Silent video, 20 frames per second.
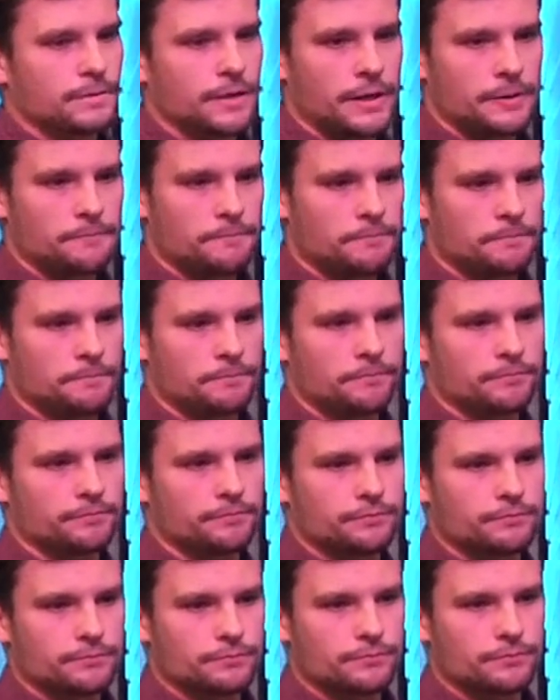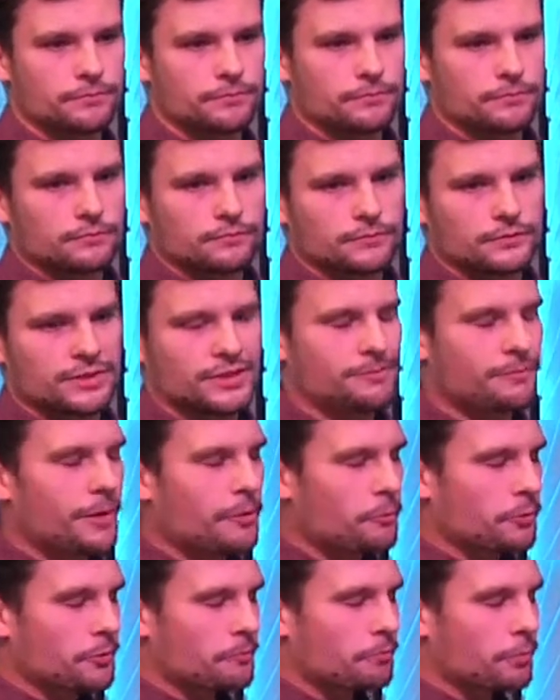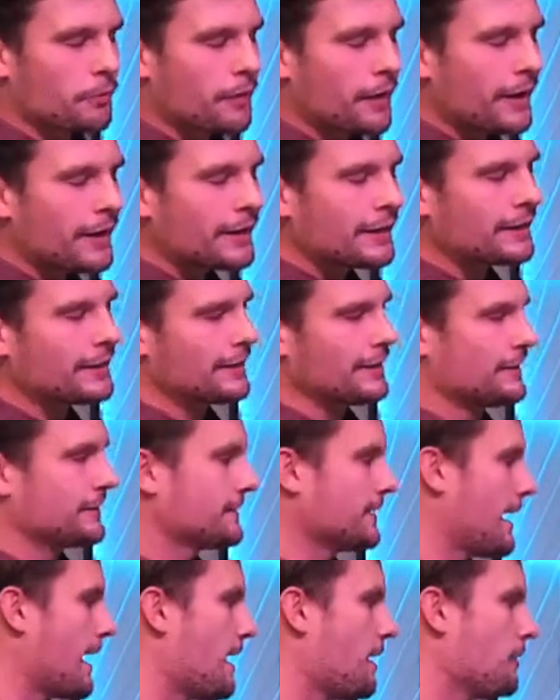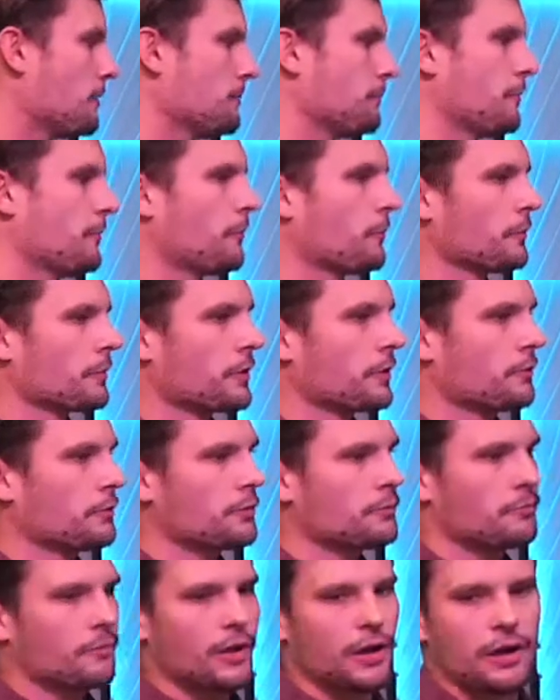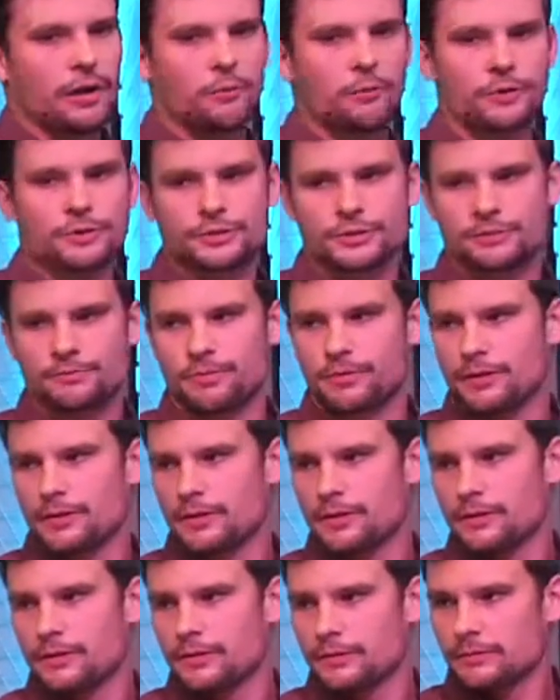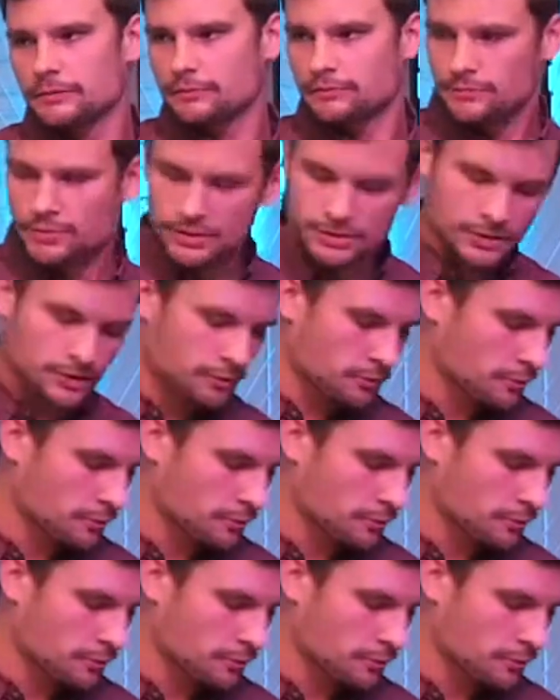Okay? Does anybody want to pray us out before we go into uh, worship? JJ,